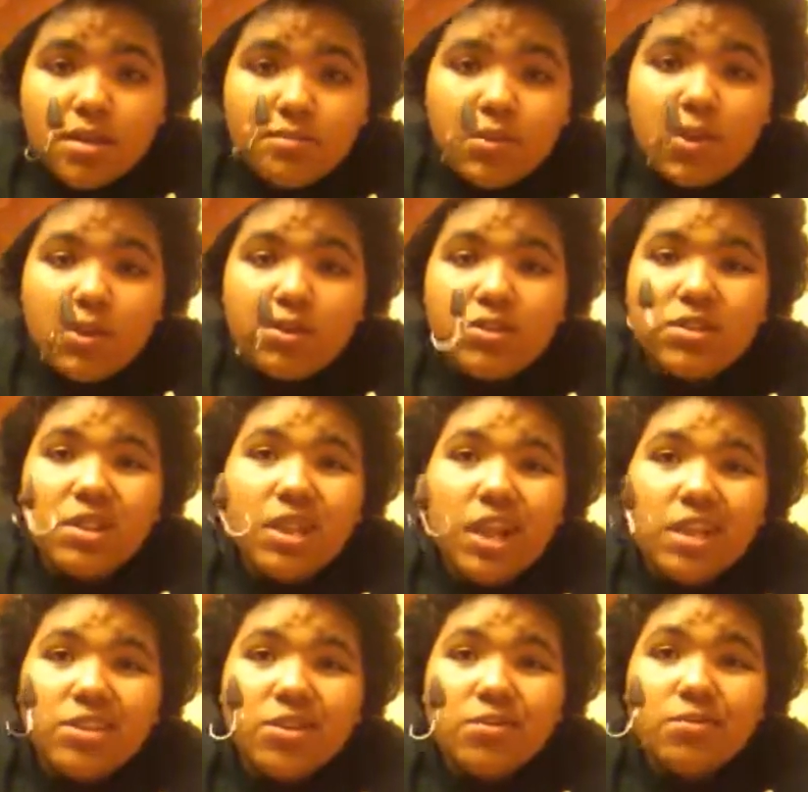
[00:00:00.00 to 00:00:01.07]
But usually
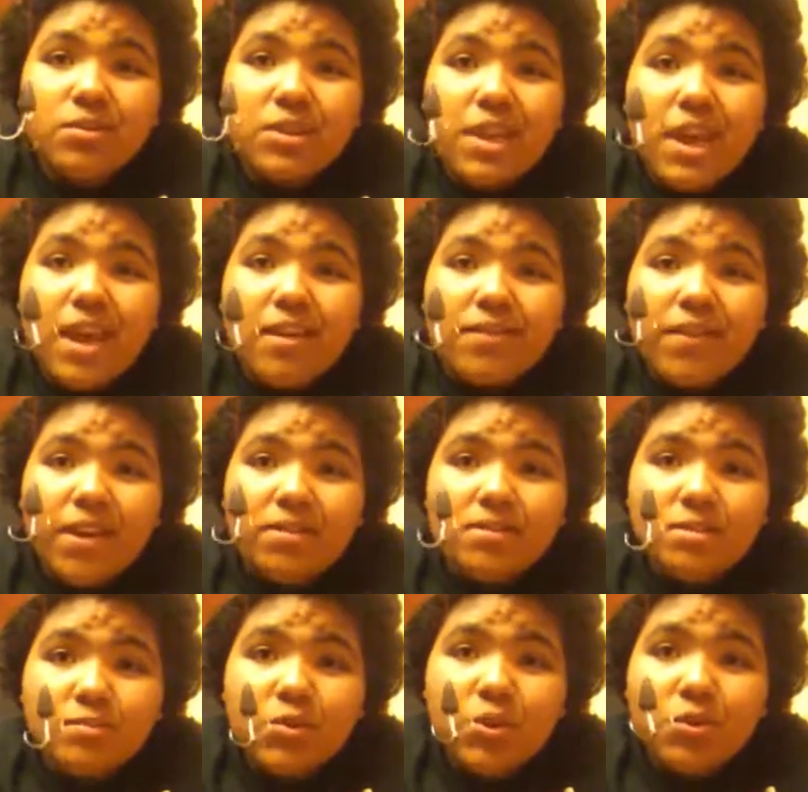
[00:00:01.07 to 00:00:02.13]
I'd go with a 1/2
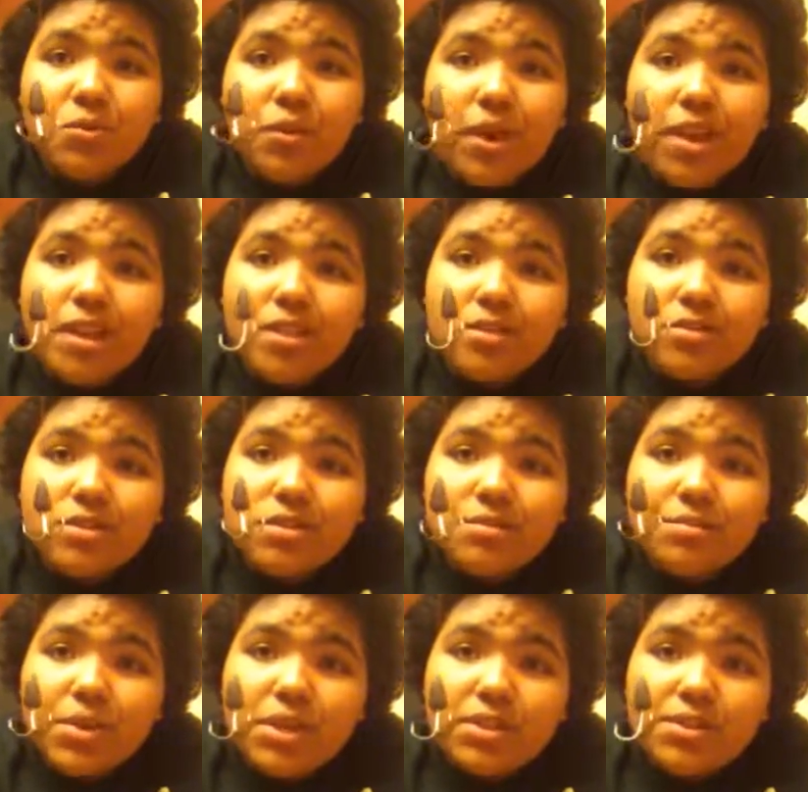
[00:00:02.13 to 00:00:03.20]
ounce bullet weight. Those are the
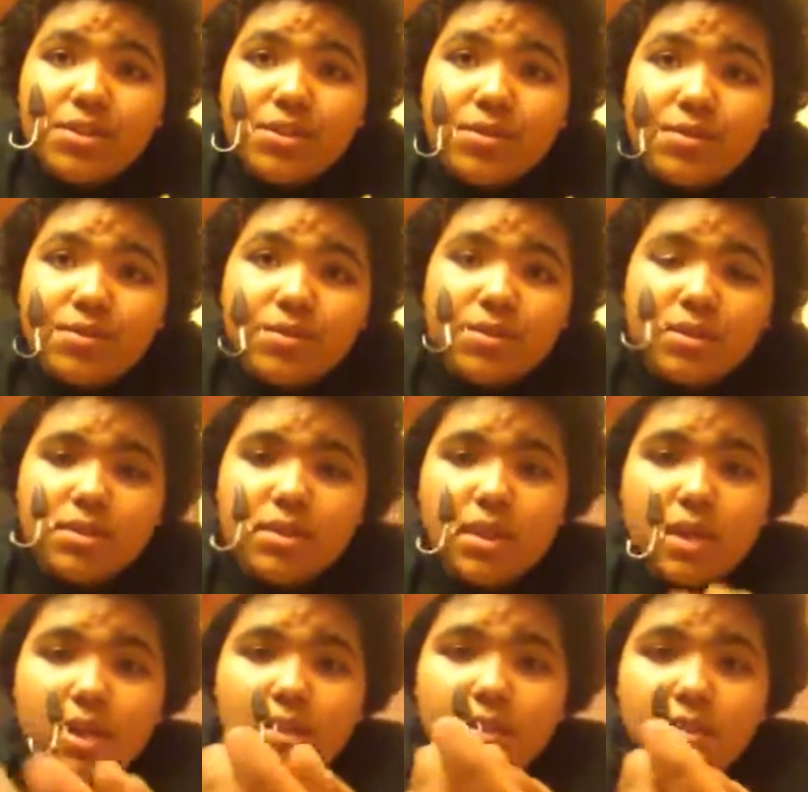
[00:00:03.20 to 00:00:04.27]
best to use in
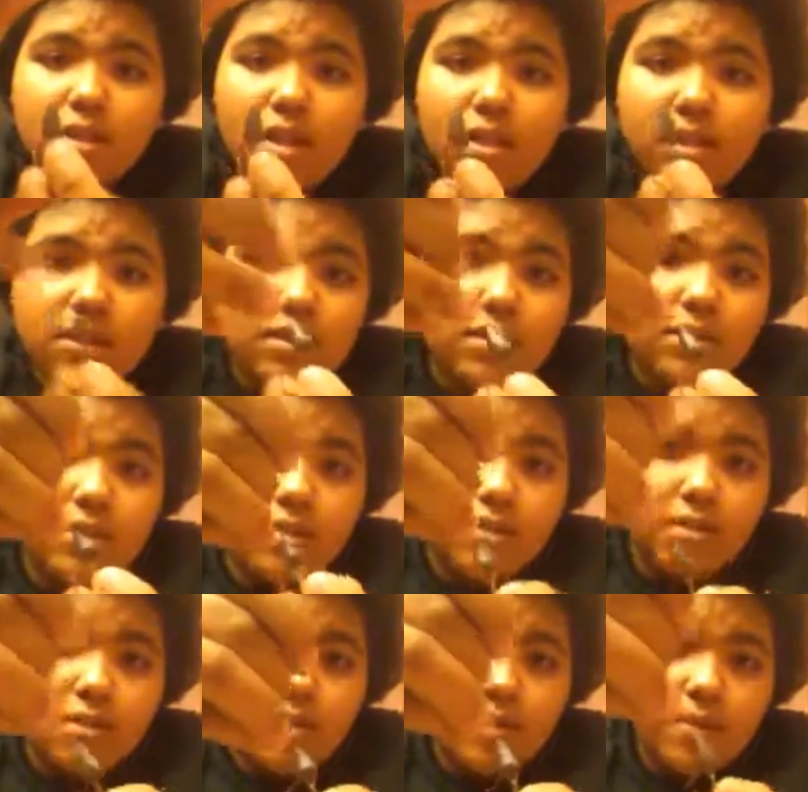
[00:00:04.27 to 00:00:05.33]
this kind of,
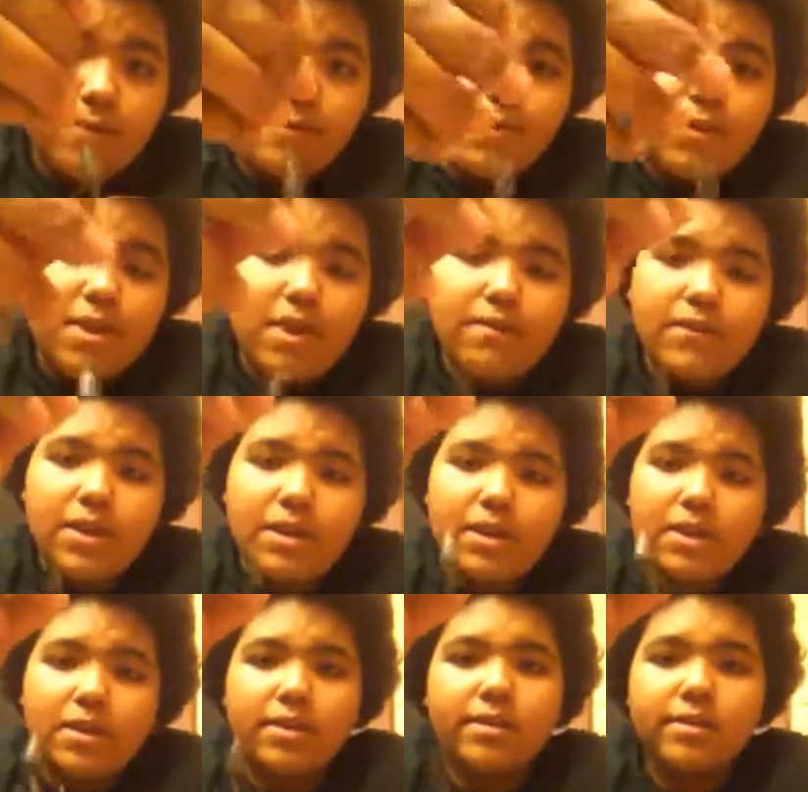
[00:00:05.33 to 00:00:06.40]
if you don't have that
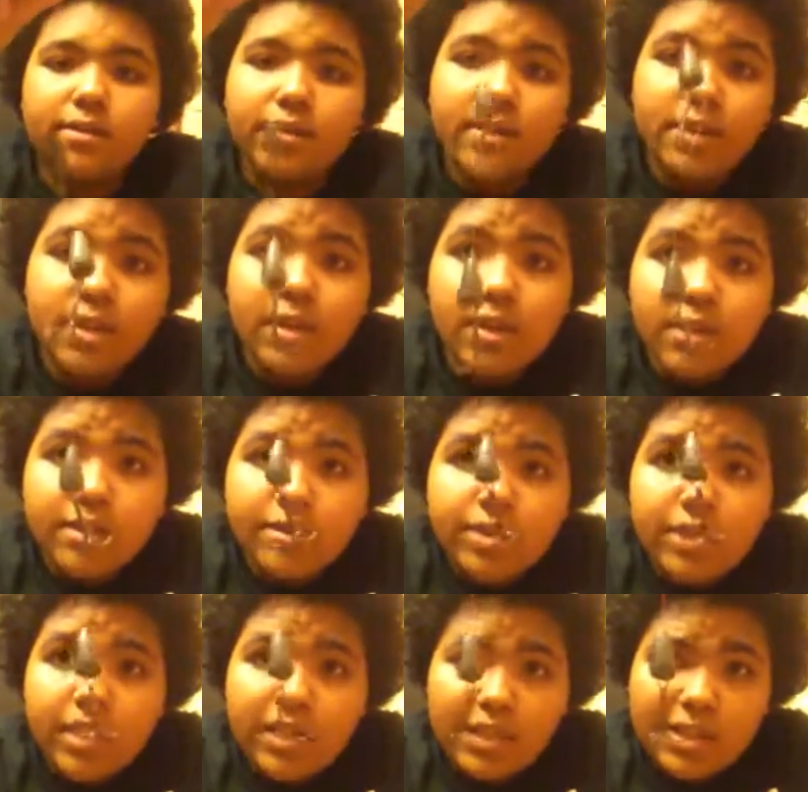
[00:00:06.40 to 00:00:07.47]
kind. Because
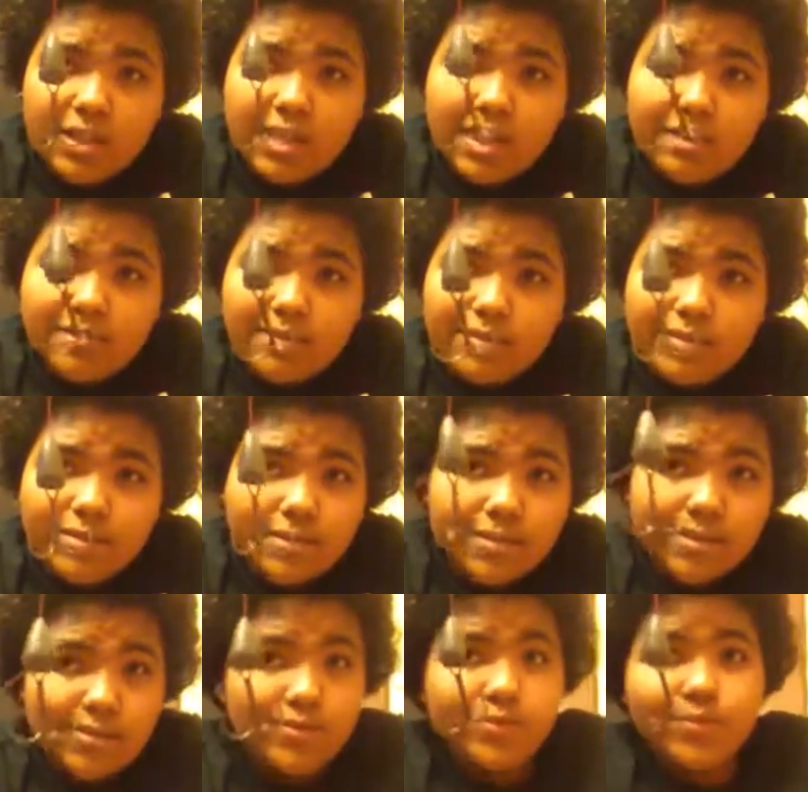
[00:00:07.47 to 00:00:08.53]
you need to get down
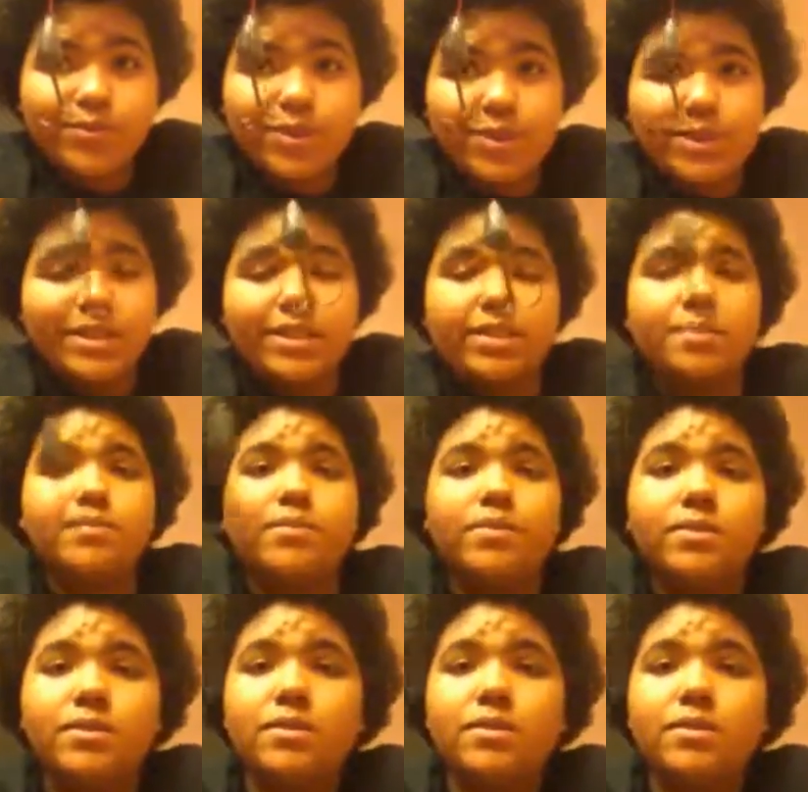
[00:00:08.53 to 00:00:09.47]
really deep.